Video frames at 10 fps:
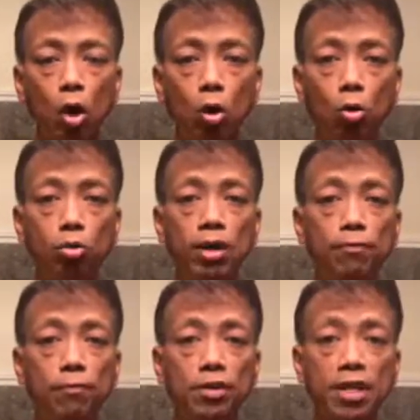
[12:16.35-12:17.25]
hold it
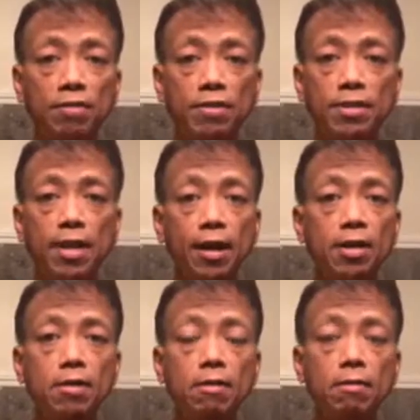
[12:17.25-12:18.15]
for 7
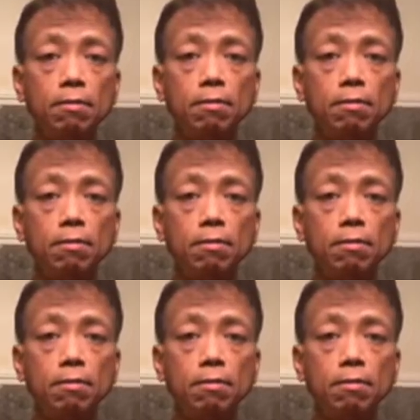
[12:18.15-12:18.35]
seconds,